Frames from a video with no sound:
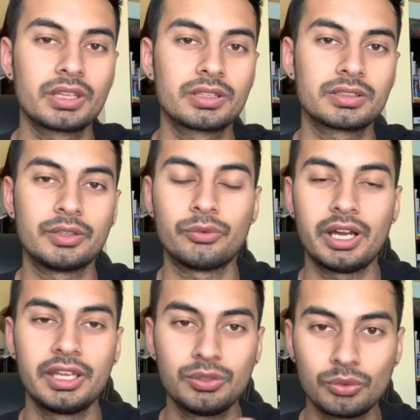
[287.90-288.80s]
why
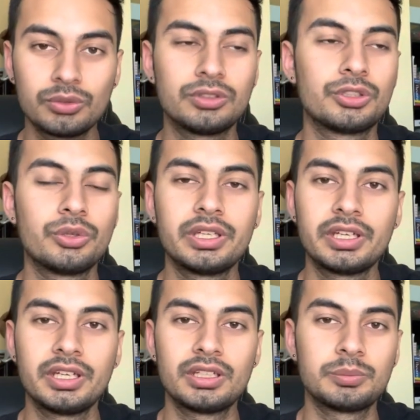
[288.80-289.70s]
you were doing
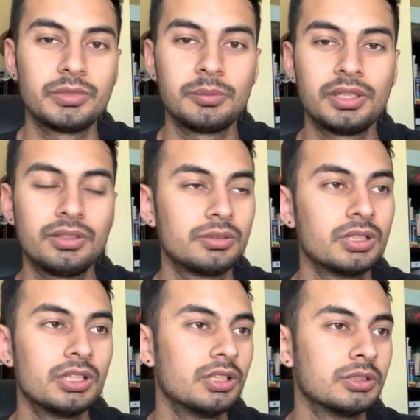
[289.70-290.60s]
it. Maybe
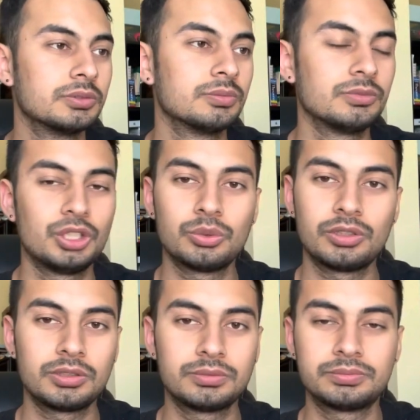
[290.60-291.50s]
you
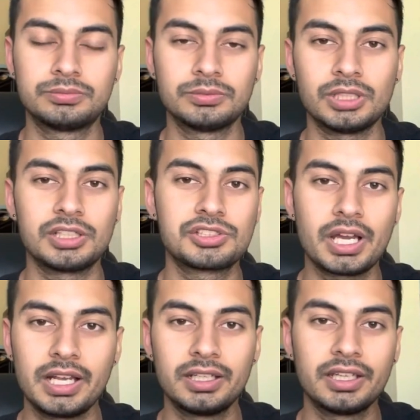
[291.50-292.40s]
were a
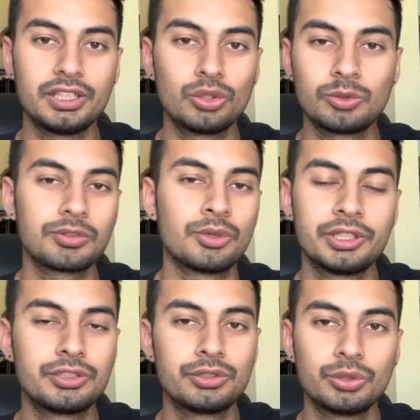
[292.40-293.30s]
child and you always
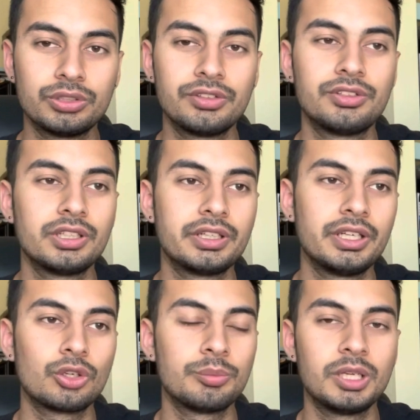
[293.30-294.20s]
wanted to do this degree,
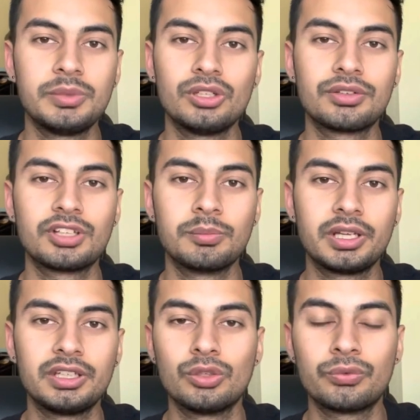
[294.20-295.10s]
or maybe you're
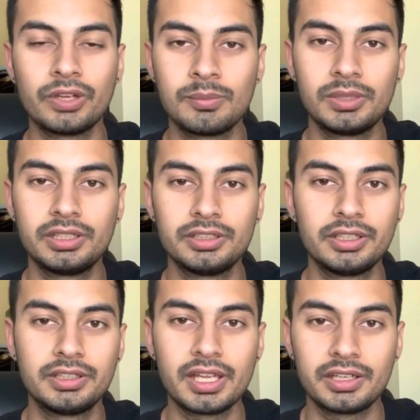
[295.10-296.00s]
somebody in your family
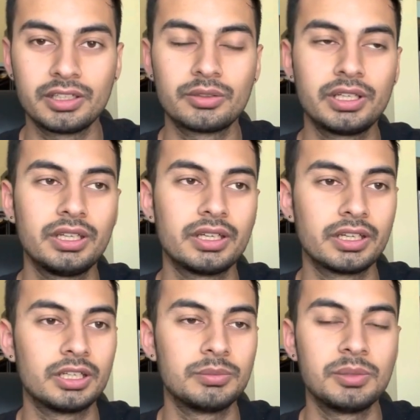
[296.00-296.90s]
did that degree,
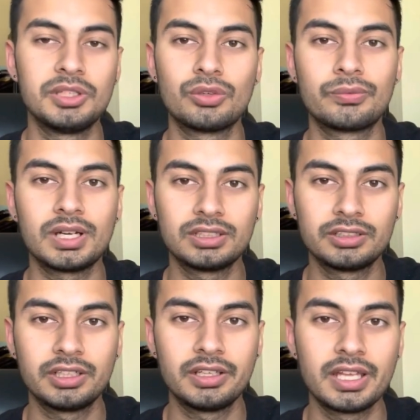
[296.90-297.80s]
and maybe your father
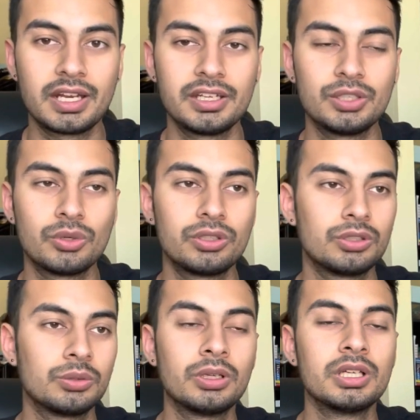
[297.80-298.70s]
did that and you want
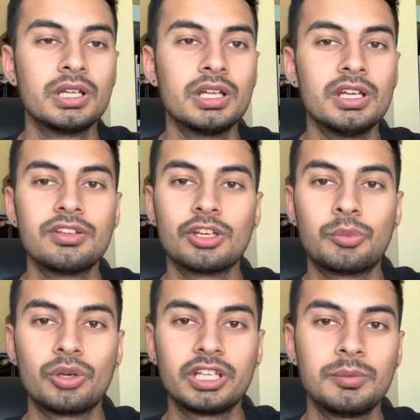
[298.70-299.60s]
to
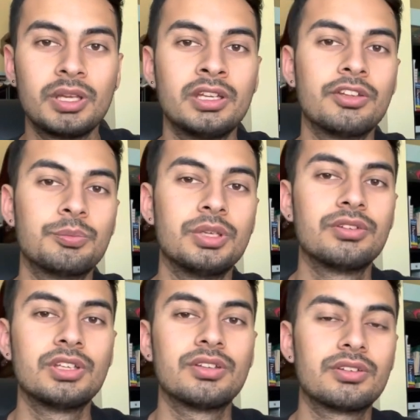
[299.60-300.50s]
support him in his
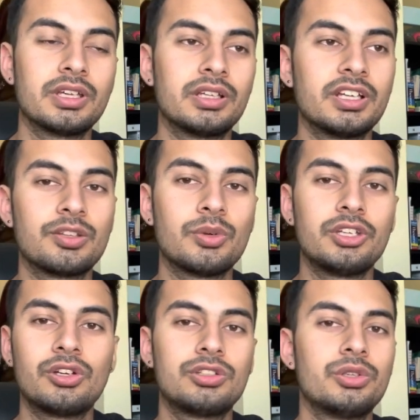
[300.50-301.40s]
business, and that's why
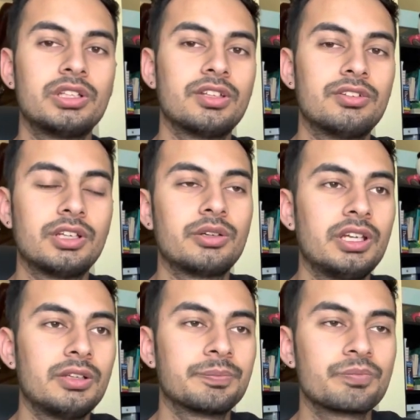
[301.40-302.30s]
you're doing this degree.